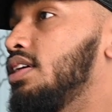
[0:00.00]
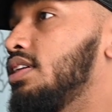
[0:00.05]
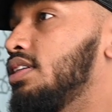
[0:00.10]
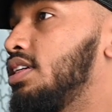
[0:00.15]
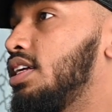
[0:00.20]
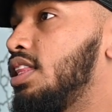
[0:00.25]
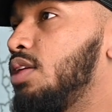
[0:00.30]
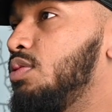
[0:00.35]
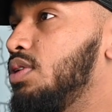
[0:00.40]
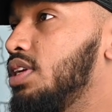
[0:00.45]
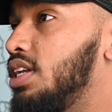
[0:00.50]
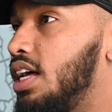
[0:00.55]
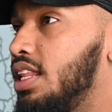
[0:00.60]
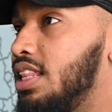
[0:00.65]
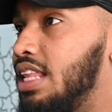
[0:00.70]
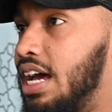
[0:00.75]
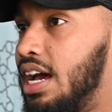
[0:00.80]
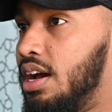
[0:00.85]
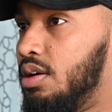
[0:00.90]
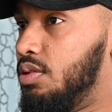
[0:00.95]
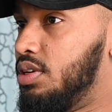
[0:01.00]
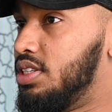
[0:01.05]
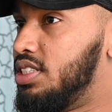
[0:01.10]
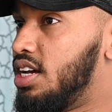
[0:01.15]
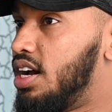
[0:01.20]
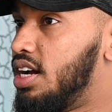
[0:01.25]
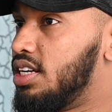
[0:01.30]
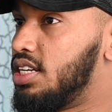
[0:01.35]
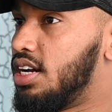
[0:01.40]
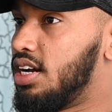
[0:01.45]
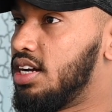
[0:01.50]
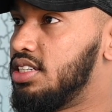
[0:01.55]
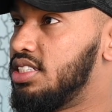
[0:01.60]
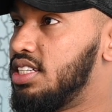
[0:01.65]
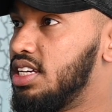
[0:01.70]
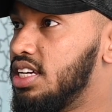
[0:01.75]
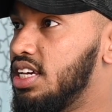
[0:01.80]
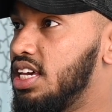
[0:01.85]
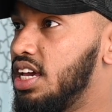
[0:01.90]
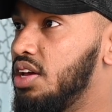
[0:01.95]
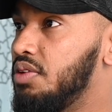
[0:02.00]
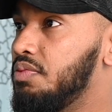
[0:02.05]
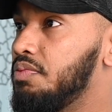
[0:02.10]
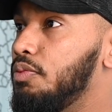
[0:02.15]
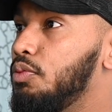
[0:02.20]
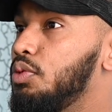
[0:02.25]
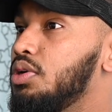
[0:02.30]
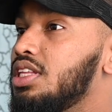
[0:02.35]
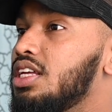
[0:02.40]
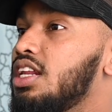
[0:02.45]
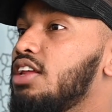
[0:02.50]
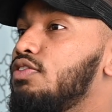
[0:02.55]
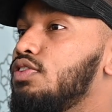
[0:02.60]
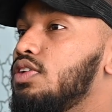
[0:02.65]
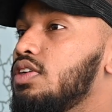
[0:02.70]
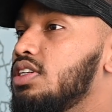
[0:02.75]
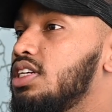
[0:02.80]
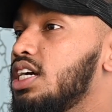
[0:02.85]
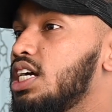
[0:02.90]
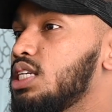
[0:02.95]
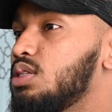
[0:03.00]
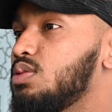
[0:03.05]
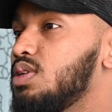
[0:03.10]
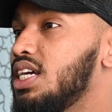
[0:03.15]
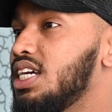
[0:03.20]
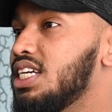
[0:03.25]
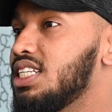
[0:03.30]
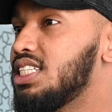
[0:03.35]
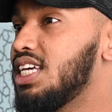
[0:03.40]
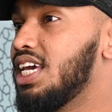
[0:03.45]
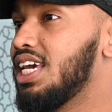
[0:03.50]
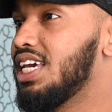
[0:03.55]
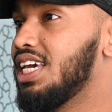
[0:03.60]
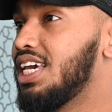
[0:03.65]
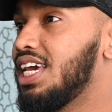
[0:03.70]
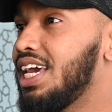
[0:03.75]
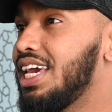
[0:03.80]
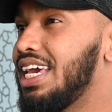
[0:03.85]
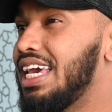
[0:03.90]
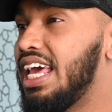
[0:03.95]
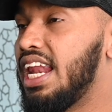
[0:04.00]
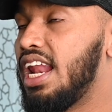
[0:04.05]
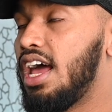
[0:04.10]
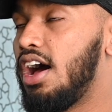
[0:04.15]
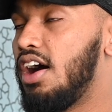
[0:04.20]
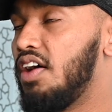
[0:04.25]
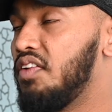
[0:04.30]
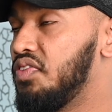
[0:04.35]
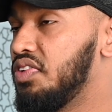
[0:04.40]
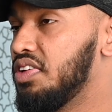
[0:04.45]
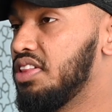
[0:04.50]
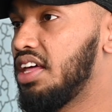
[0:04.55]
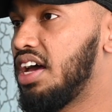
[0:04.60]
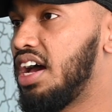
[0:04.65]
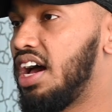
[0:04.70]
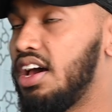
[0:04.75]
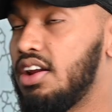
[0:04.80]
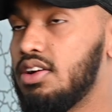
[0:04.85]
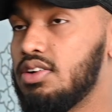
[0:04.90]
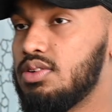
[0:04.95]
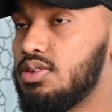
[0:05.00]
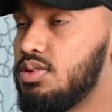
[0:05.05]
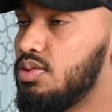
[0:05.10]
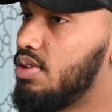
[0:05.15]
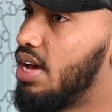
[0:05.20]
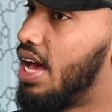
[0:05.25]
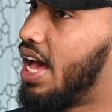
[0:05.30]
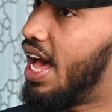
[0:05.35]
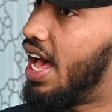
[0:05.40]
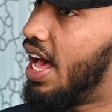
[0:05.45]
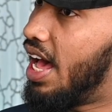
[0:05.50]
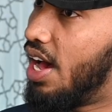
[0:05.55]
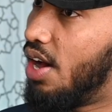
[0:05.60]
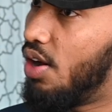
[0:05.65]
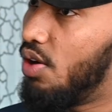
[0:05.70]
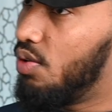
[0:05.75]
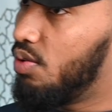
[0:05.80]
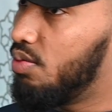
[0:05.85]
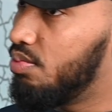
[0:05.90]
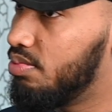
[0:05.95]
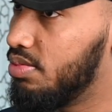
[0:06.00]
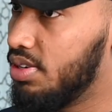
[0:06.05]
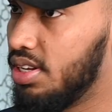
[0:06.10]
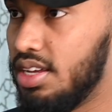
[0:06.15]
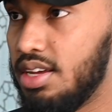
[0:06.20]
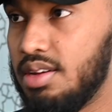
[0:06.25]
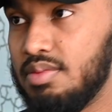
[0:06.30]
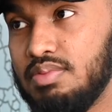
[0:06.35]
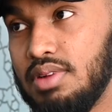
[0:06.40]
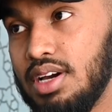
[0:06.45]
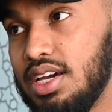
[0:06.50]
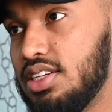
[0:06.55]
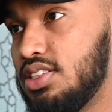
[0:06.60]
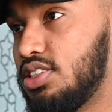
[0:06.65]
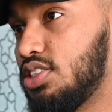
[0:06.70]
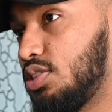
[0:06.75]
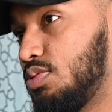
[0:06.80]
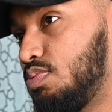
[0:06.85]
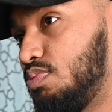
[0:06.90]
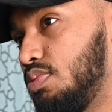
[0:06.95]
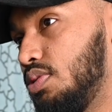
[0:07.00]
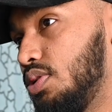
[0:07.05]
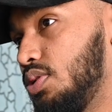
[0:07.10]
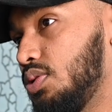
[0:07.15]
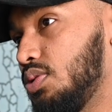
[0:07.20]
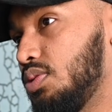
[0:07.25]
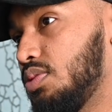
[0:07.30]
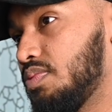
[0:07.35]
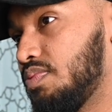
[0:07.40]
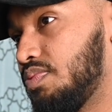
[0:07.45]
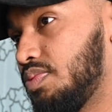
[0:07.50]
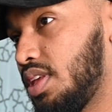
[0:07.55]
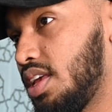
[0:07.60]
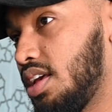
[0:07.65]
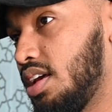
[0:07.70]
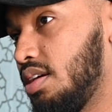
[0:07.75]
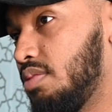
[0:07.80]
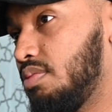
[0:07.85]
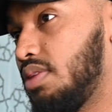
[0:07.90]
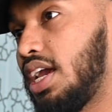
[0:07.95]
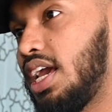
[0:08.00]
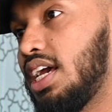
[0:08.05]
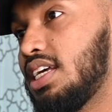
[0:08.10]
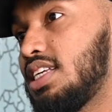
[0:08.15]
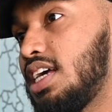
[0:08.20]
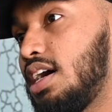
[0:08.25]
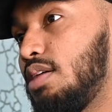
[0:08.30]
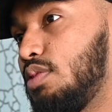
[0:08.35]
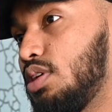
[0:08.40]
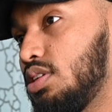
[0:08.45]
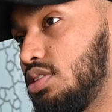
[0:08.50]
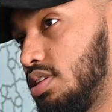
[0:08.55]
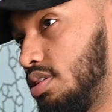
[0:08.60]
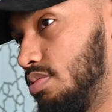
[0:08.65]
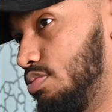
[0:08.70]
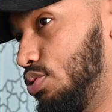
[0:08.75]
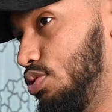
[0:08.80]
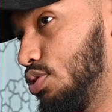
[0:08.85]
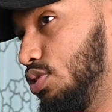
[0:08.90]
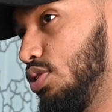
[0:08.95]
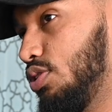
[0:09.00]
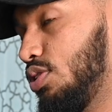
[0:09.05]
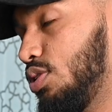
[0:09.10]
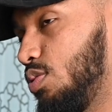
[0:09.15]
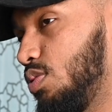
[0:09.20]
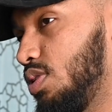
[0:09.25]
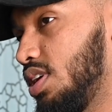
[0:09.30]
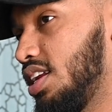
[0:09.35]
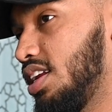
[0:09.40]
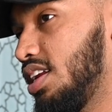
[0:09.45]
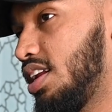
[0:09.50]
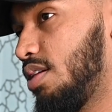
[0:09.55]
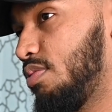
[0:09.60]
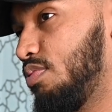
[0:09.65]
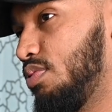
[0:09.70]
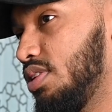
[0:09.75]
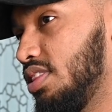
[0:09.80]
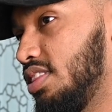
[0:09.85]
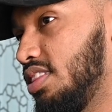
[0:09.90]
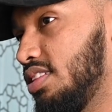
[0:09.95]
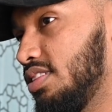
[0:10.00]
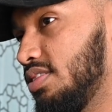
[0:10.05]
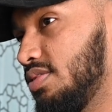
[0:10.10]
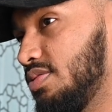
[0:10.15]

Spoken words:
So then we done that. We set our target 10k. Within a few days, we hit 10k, and after that, I don't know how, but it just blew. But guess how much? I'm sure you know we ended up with.